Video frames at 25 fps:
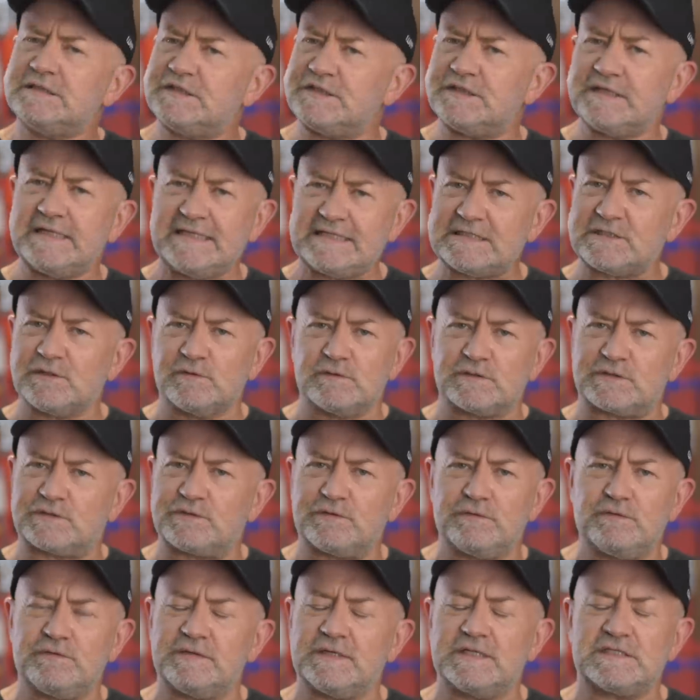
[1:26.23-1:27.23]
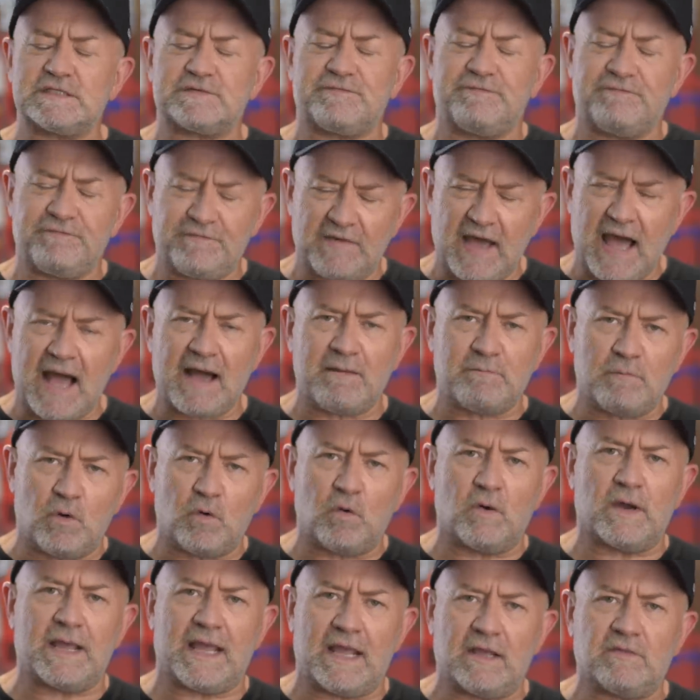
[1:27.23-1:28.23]
Diesels do this far
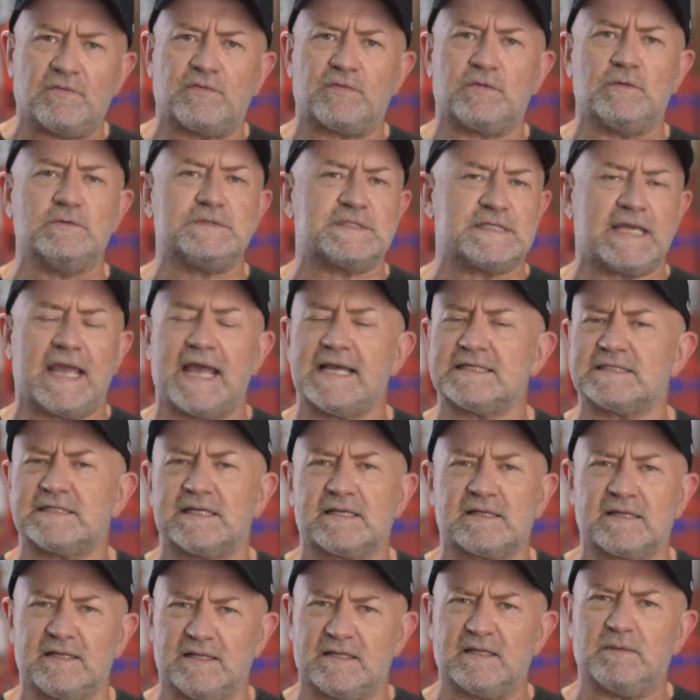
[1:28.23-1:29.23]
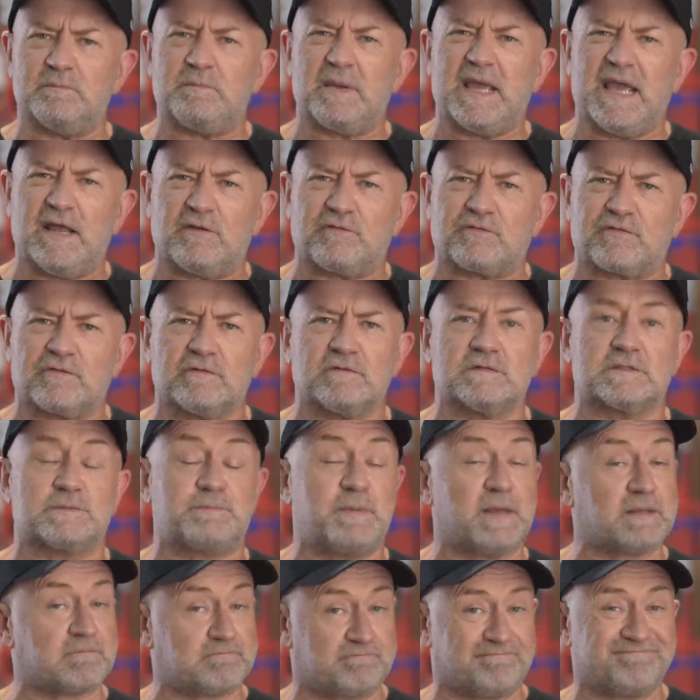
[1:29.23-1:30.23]
more enthusiastically than petrols,
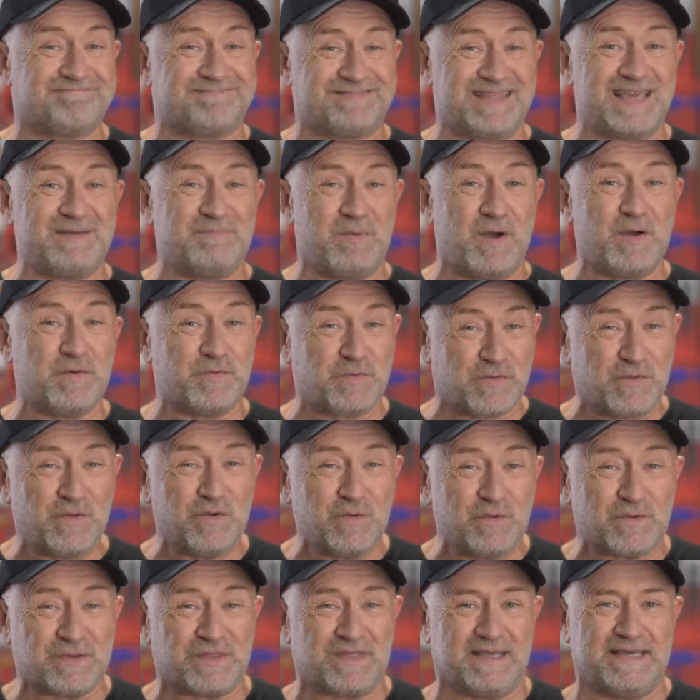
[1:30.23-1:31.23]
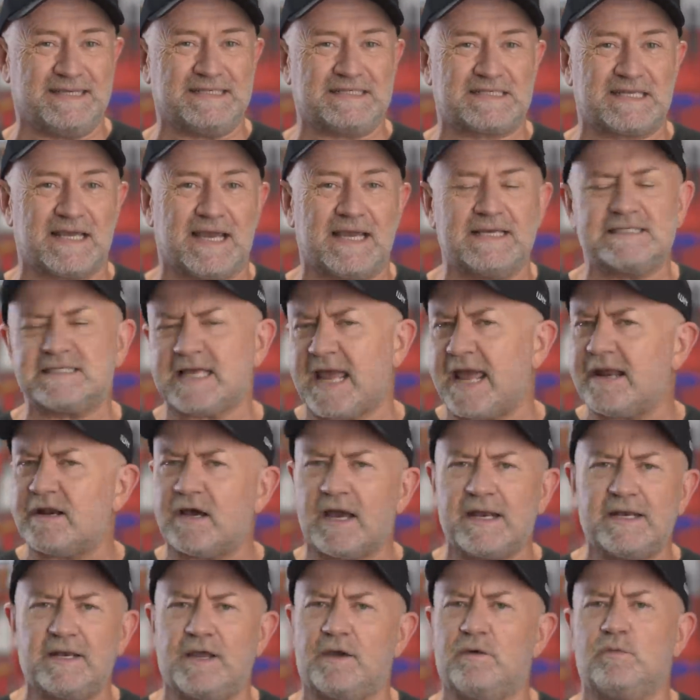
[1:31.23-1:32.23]
but they both do it these days, and
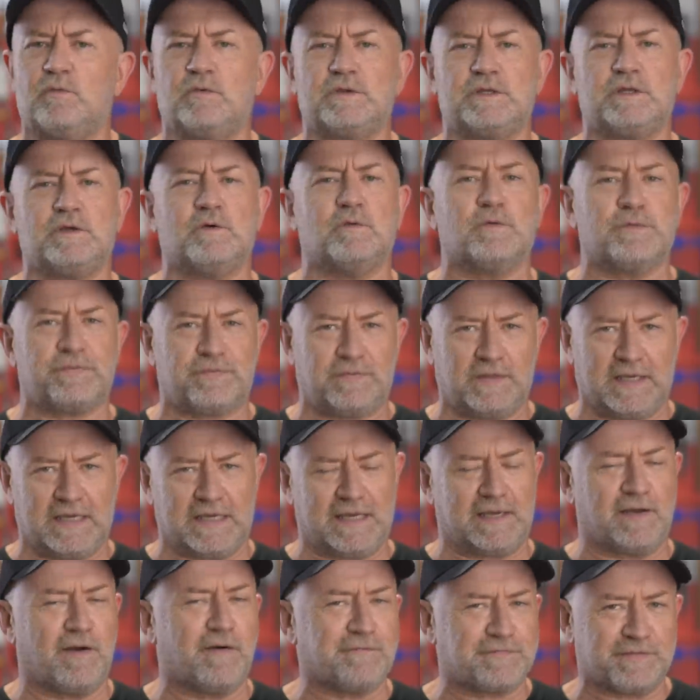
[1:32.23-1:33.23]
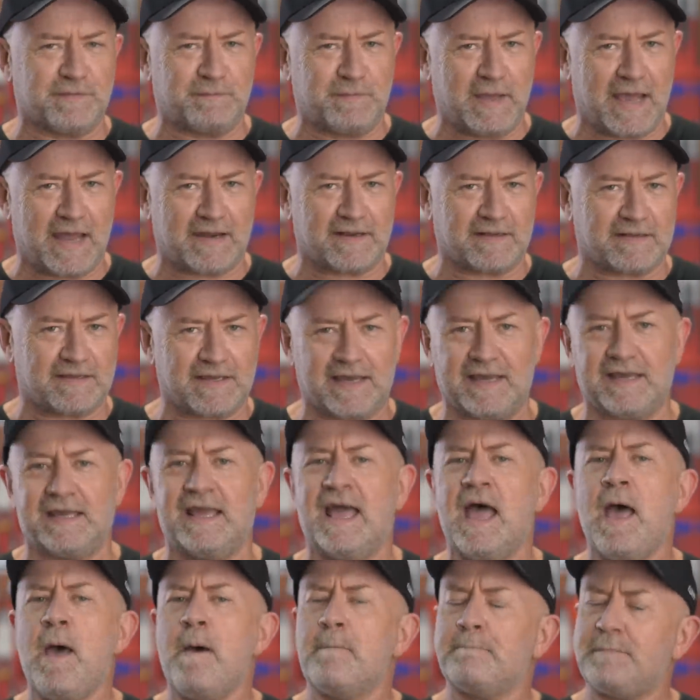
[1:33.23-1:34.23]
I know what you're thinking off the bat, okay?